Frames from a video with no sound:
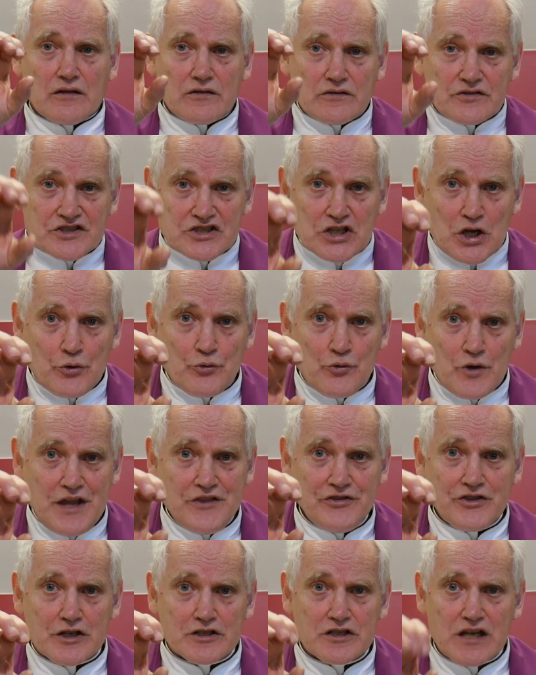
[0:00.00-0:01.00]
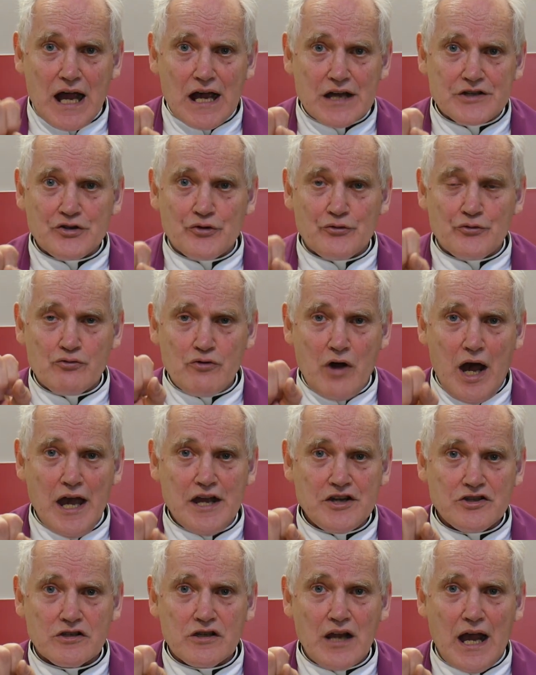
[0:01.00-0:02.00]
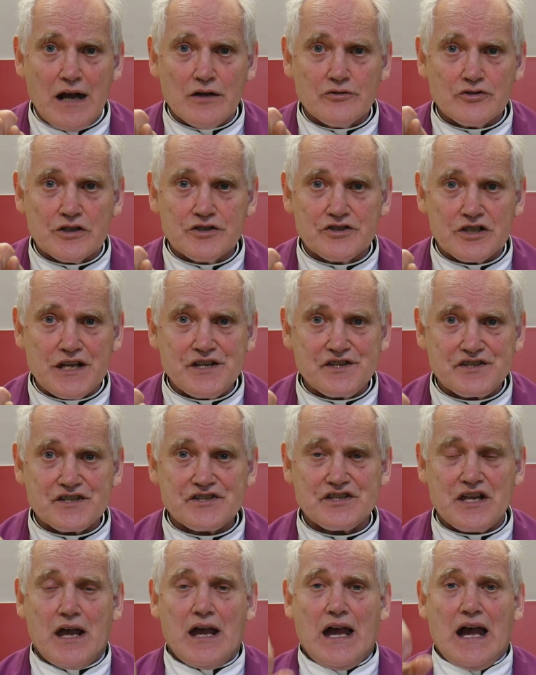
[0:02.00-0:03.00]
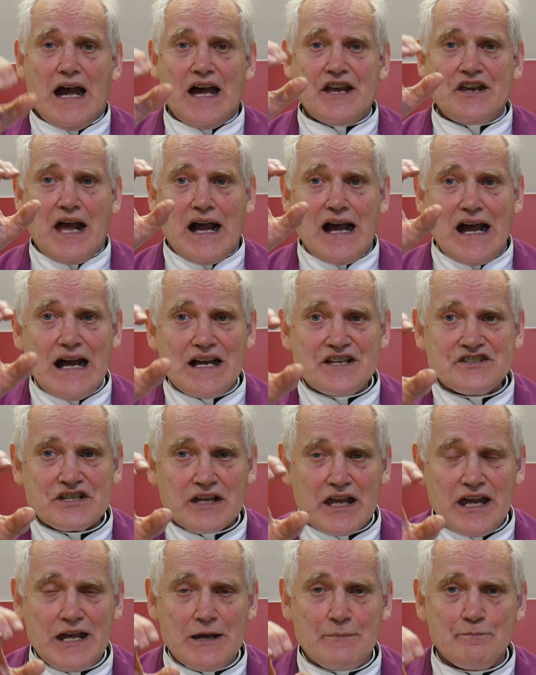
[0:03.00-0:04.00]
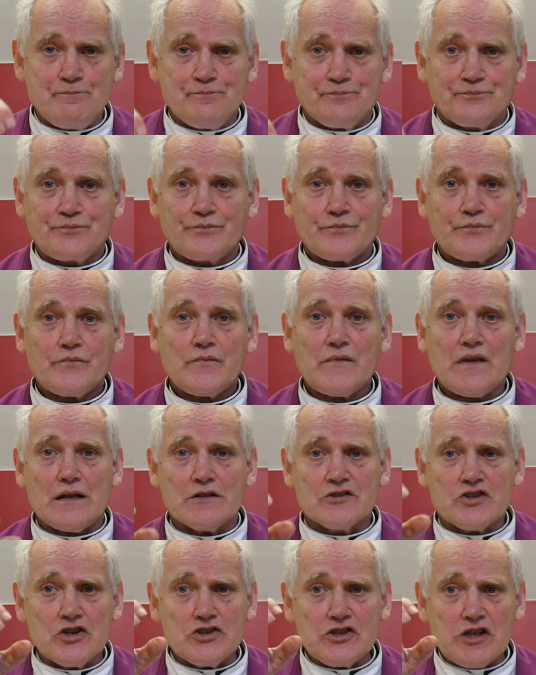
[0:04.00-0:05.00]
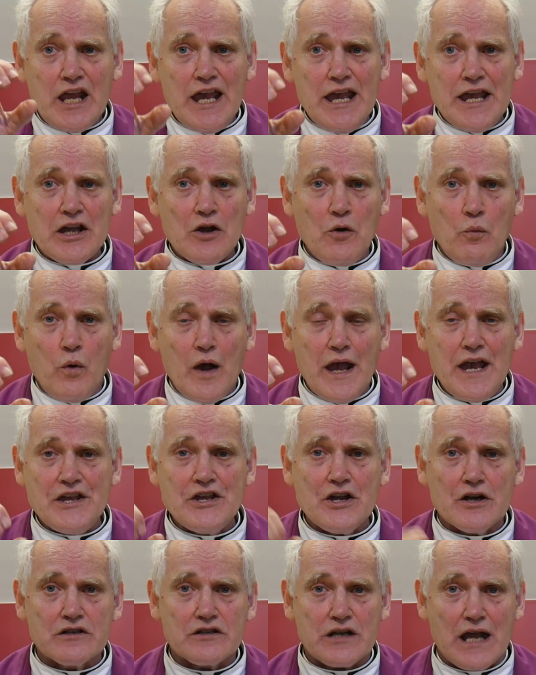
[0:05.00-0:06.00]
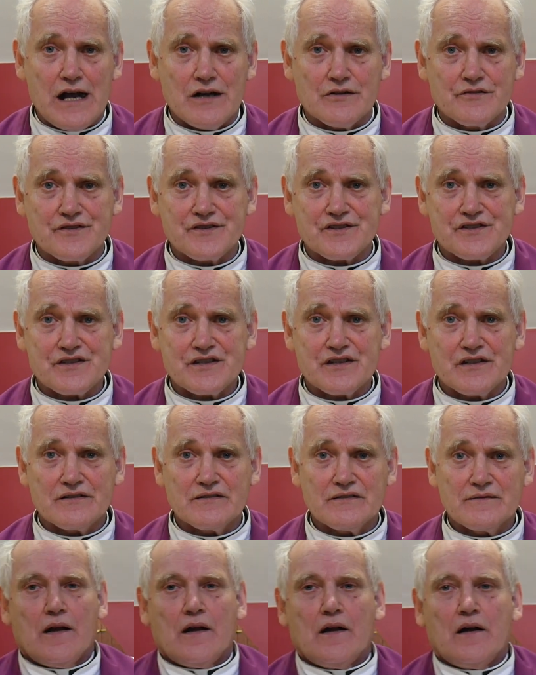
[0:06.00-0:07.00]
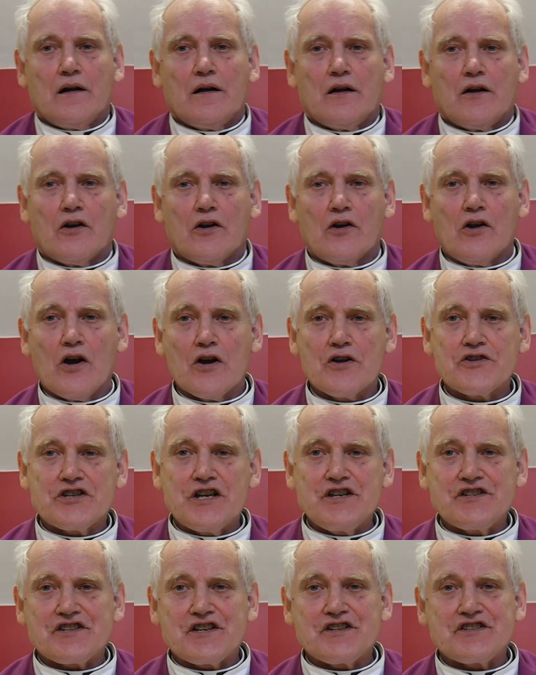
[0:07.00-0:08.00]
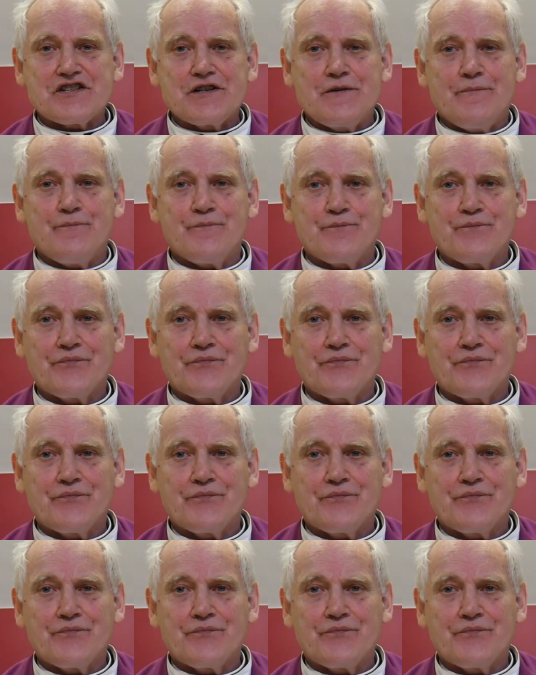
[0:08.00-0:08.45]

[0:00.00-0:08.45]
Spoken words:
surrender that right now to Jesus and ask Him to take away your doubts. Lord Jesus,